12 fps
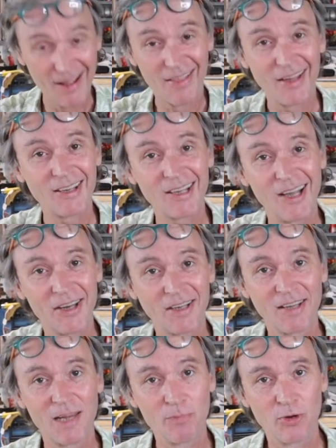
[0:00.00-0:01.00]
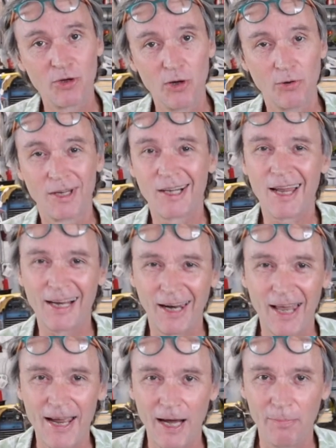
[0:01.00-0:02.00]
That's the kind of tape you'd use. It's like
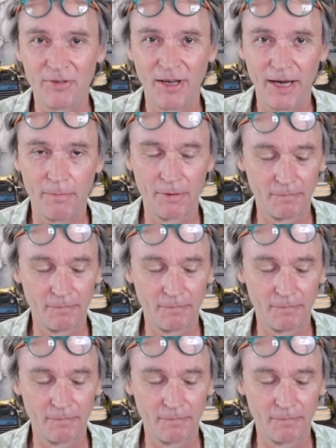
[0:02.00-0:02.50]
layout tape,